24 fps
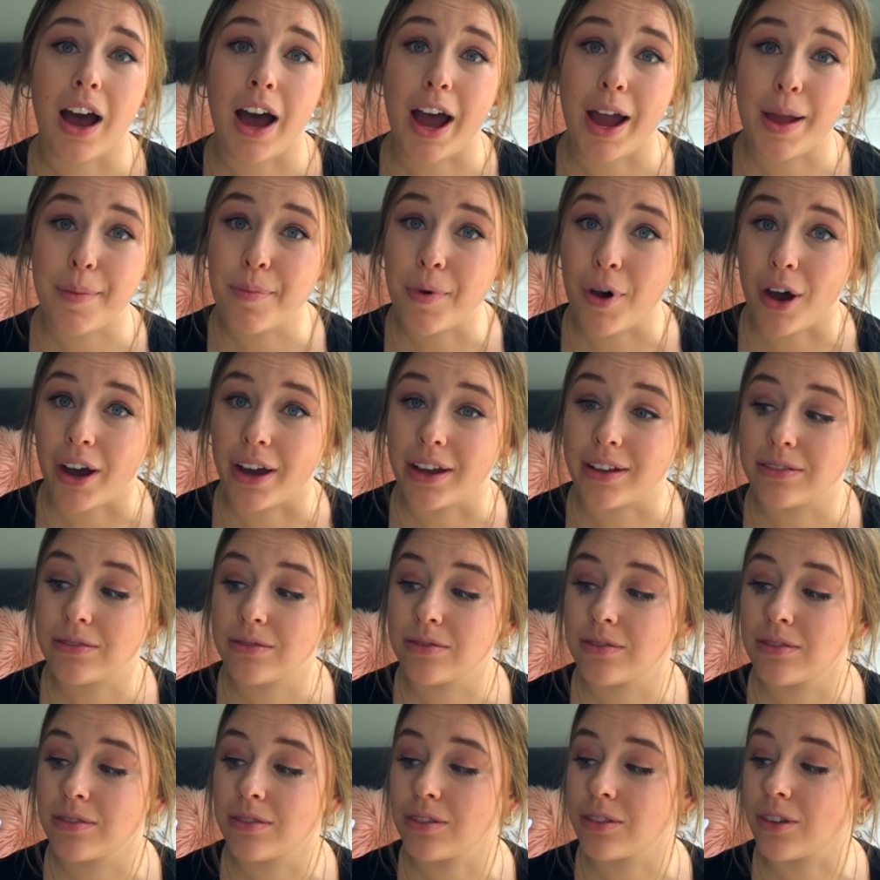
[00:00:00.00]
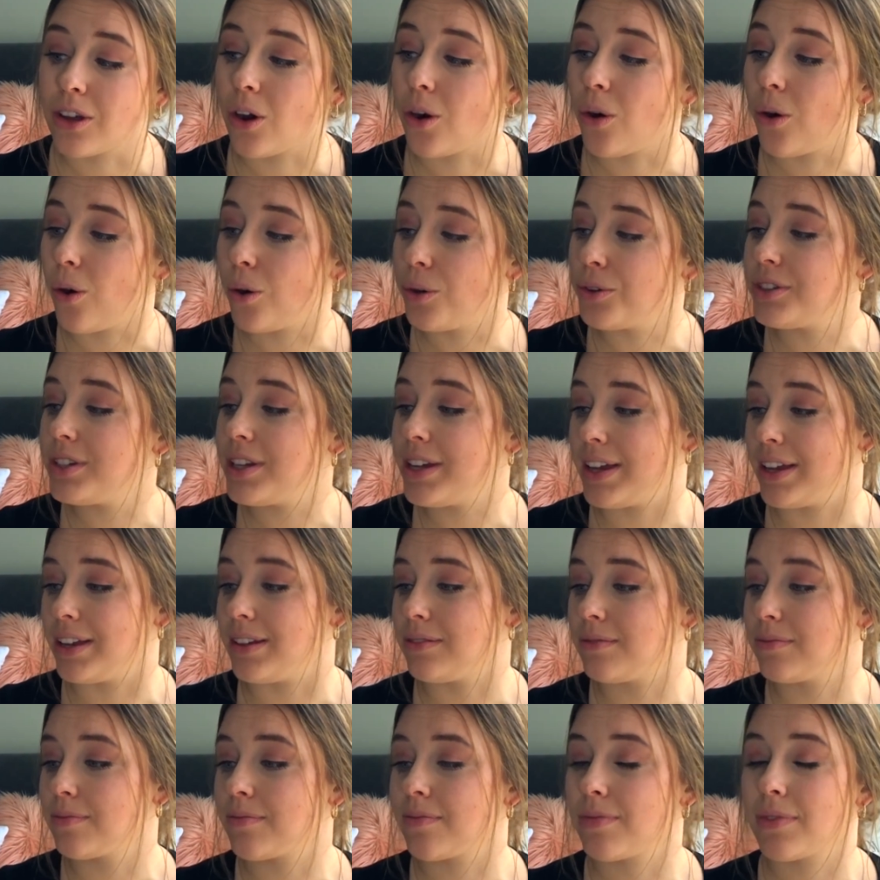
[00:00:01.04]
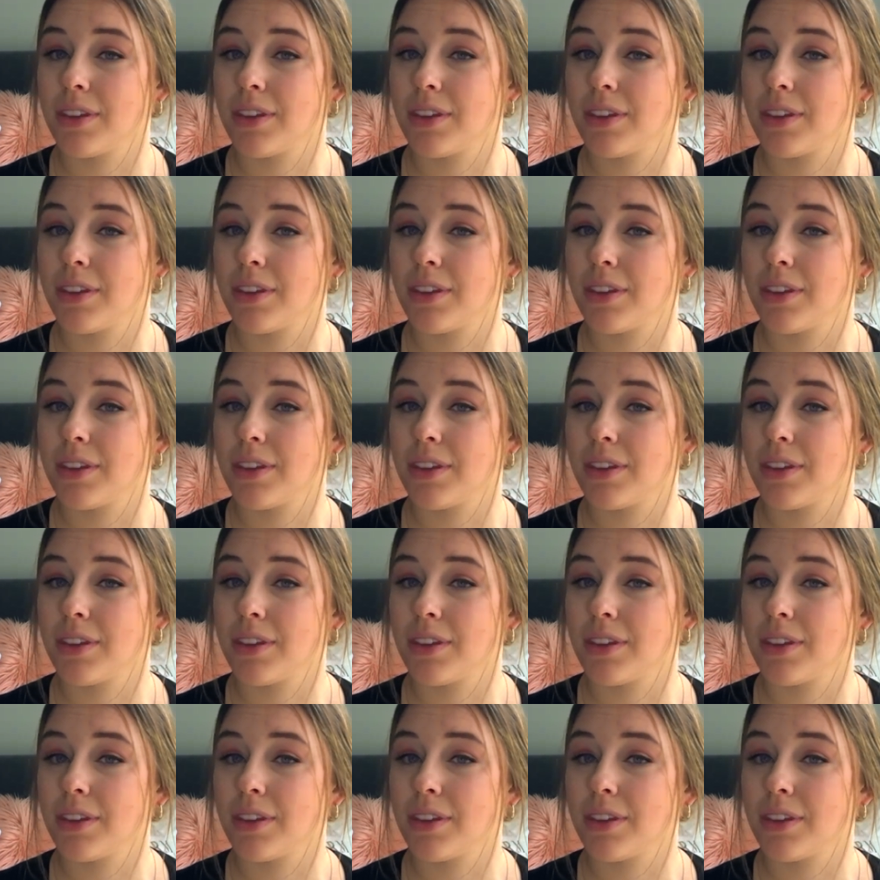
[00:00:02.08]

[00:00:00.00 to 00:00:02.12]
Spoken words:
I bought a whole tin